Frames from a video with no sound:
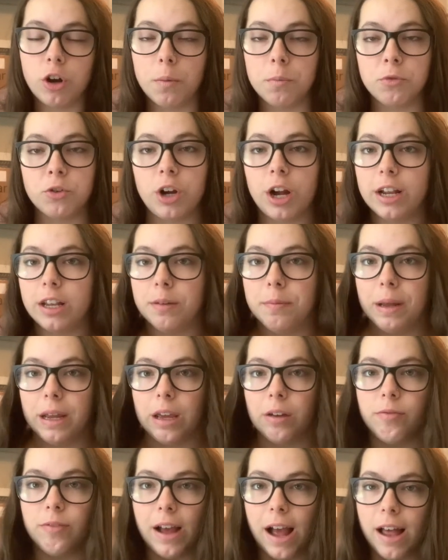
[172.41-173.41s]
I'm trying to make
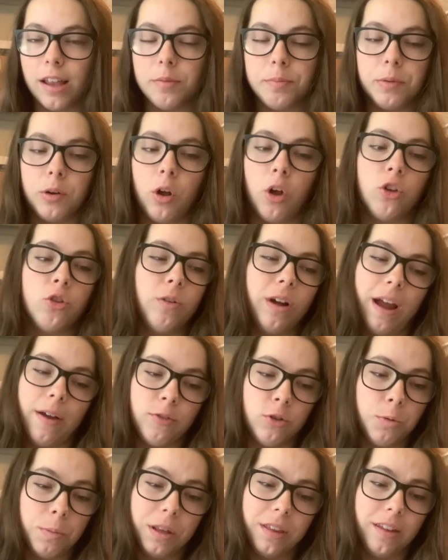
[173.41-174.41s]
it fast, but also I have
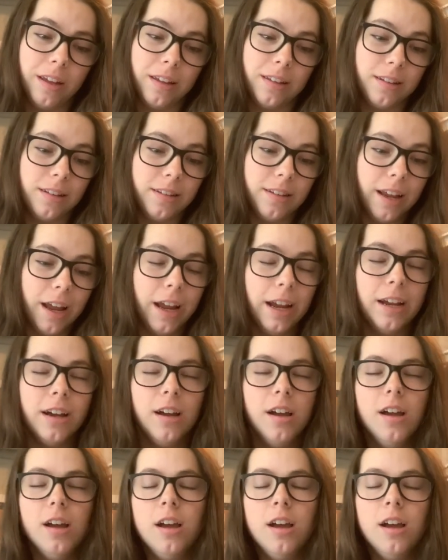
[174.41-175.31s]
so many things to say.